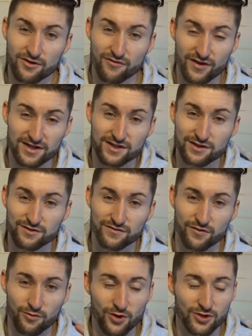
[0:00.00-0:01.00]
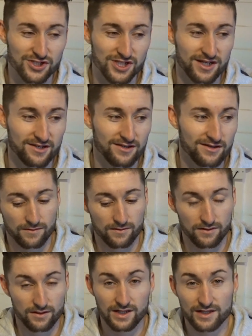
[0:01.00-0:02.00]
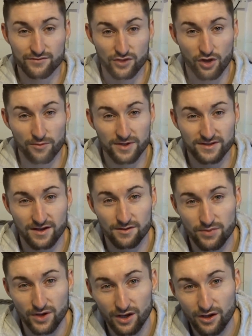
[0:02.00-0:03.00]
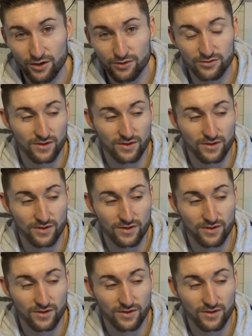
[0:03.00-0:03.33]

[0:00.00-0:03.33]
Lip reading: to thank you for watching. Leave a comment down below.